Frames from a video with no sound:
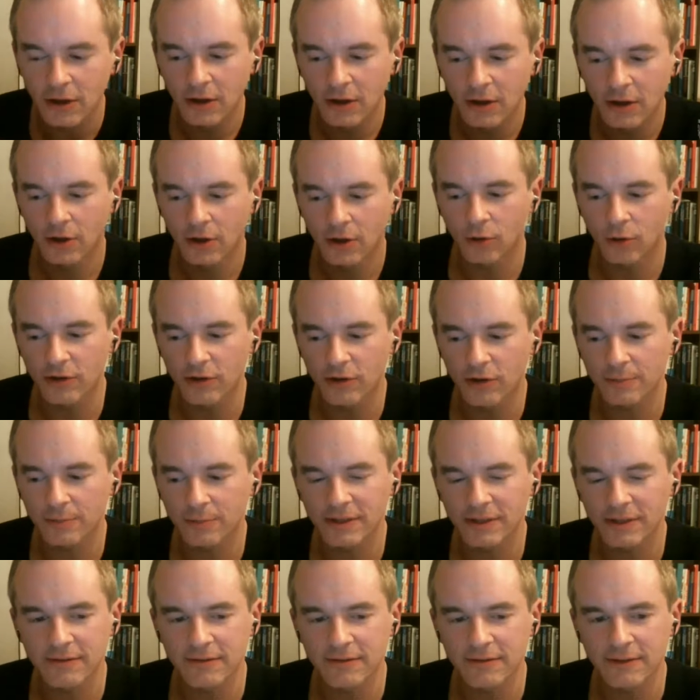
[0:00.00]
or they
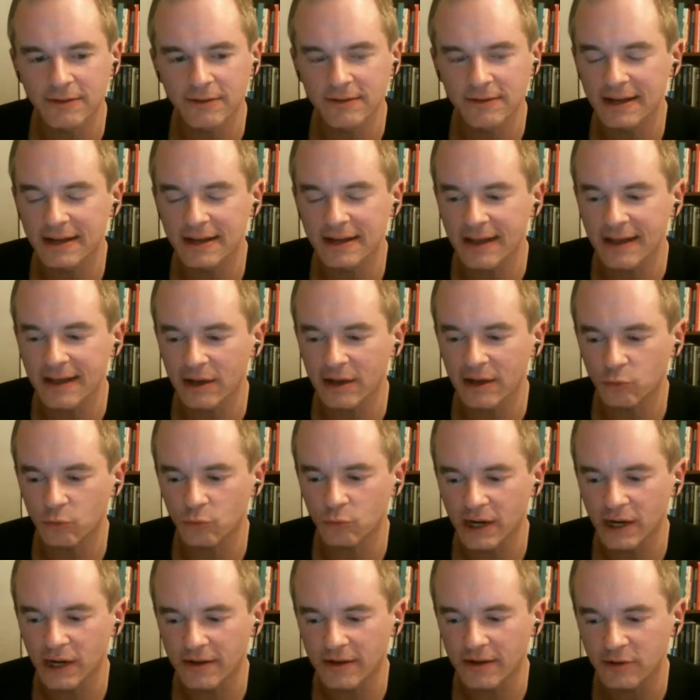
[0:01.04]
believe that it has
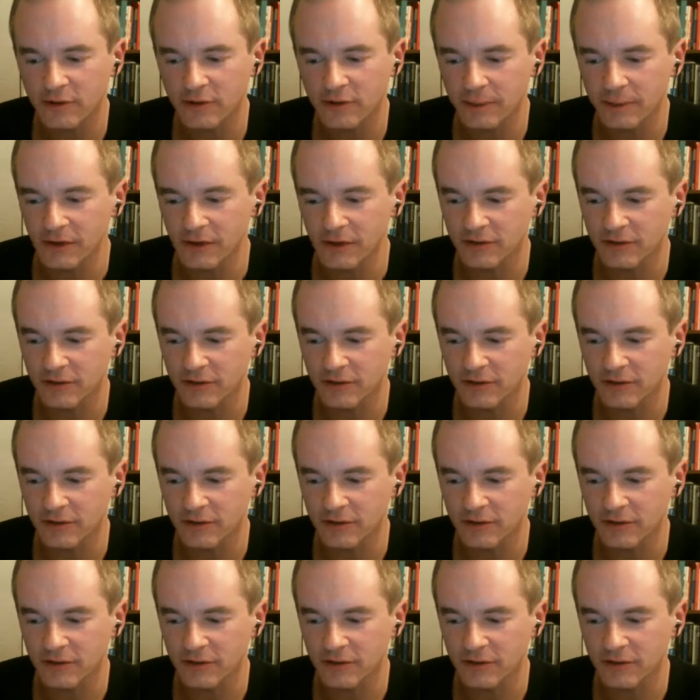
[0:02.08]
weight that's because it's